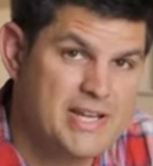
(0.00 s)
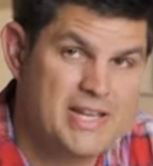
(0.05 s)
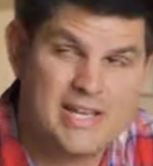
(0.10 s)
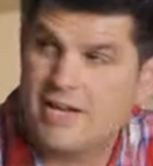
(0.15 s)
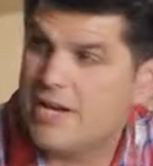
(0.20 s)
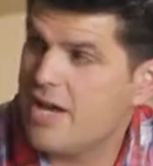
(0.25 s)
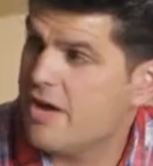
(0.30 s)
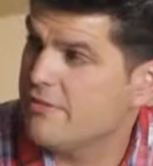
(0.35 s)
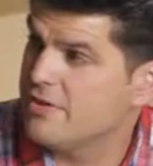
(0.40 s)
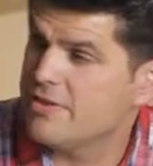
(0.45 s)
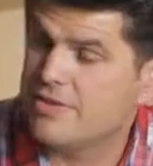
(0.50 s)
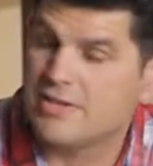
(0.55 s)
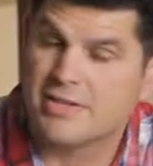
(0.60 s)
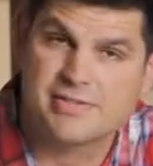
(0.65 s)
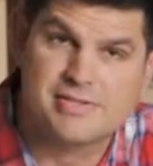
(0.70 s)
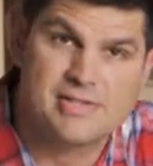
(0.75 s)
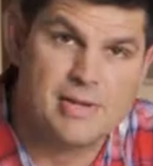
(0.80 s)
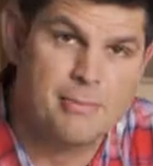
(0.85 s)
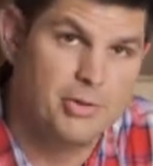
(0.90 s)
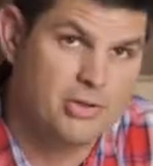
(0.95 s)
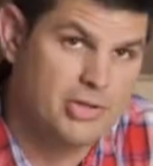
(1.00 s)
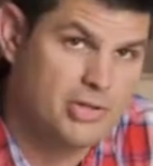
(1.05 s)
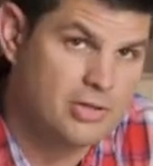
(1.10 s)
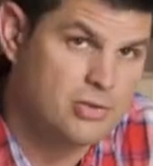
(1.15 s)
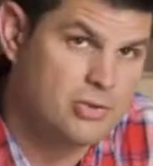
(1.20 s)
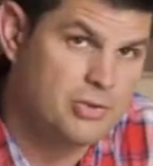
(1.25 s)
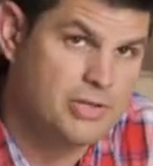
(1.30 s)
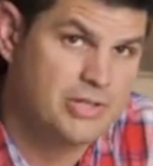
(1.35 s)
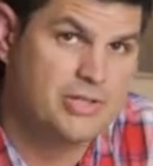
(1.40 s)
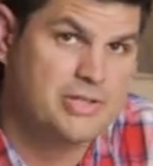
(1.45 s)
I get everything assembled,
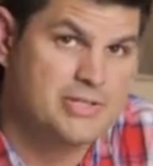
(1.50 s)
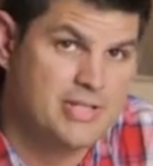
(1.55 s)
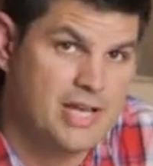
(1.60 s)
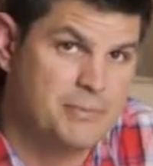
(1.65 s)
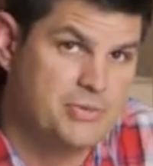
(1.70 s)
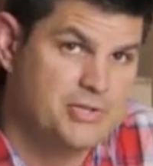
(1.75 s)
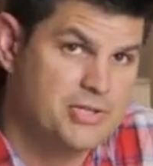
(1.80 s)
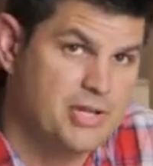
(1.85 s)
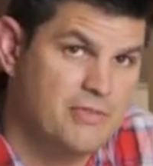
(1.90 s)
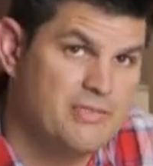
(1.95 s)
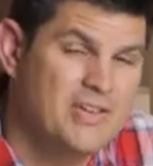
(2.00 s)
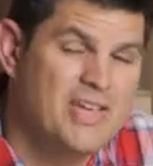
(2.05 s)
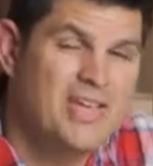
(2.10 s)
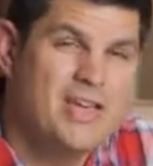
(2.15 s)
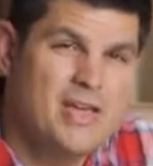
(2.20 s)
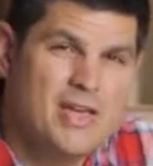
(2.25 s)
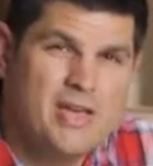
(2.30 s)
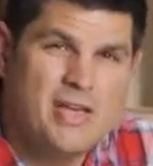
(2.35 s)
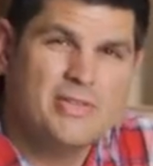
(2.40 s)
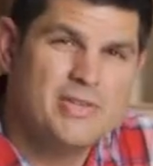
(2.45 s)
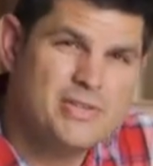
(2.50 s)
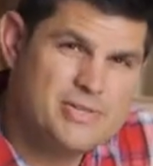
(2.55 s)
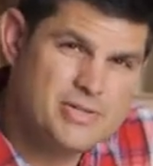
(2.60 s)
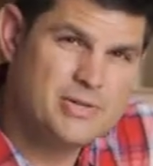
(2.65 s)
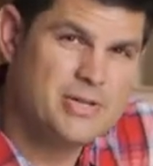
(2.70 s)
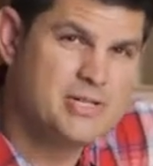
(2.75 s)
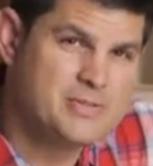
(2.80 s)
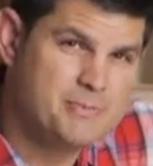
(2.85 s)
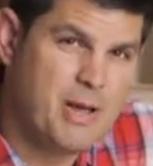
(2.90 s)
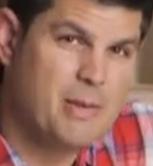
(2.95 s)
including the top shelf, this
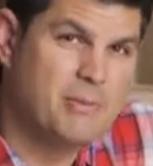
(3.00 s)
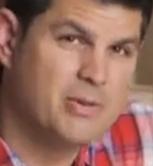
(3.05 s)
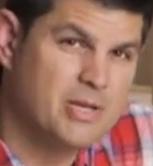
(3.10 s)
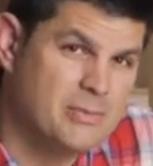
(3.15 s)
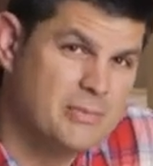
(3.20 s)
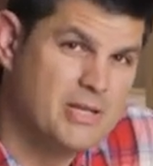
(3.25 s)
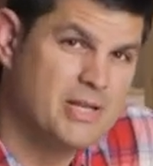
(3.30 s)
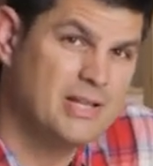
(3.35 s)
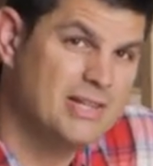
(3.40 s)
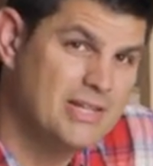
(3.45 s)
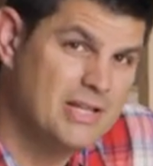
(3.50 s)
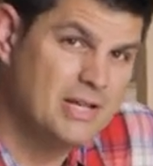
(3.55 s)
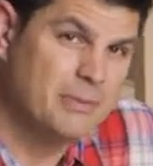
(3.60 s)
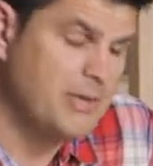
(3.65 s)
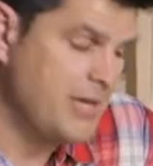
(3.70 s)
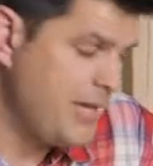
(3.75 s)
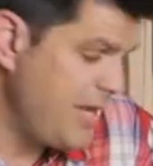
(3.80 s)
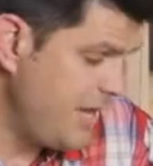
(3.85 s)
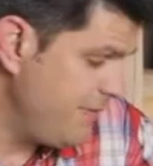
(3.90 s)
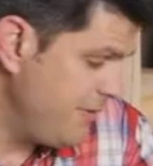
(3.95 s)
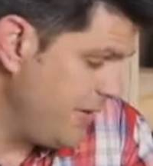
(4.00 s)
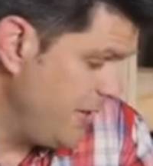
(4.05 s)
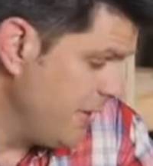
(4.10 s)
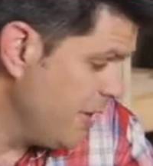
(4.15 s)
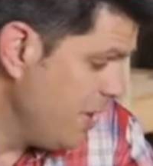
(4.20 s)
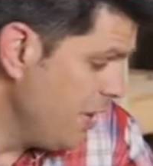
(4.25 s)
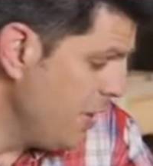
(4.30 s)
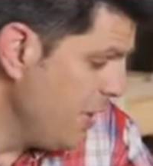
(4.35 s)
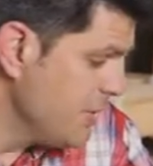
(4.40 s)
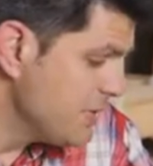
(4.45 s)
unit's probably going to be a little bit heavy.
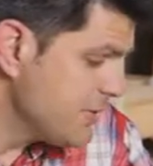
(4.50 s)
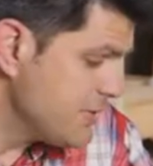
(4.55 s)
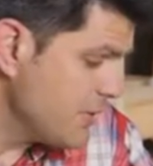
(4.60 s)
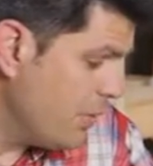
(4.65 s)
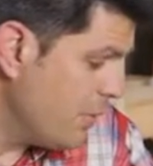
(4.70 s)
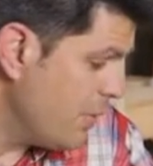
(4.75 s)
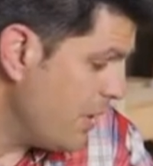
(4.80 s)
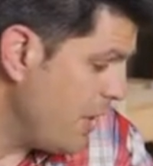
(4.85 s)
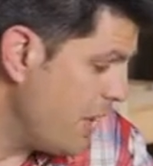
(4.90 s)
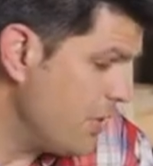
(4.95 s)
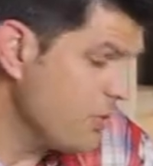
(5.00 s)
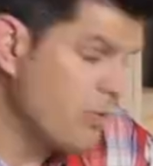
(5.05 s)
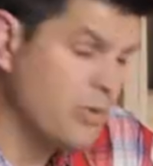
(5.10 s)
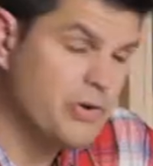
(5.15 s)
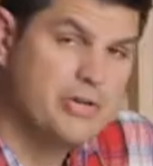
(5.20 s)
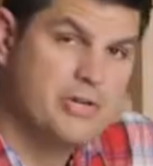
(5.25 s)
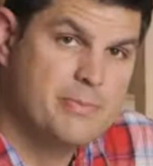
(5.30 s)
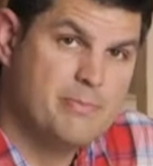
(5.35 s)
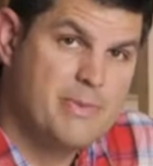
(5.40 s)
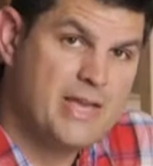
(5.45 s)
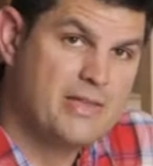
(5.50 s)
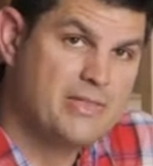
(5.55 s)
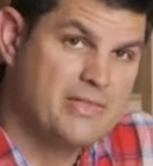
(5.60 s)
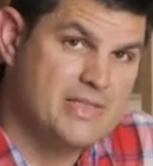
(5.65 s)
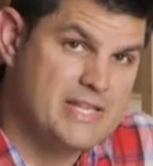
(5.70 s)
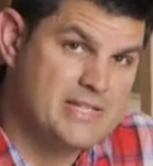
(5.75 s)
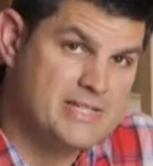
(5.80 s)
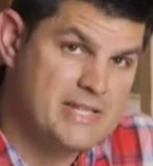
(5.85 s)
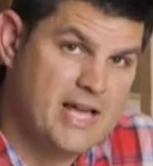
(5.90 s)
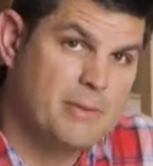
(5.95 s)
So in order to make
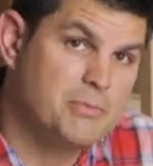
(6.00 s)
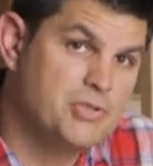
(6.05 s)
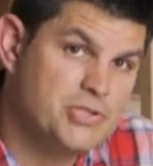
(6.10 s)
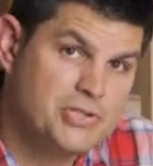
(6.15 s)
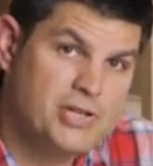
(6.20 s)
the top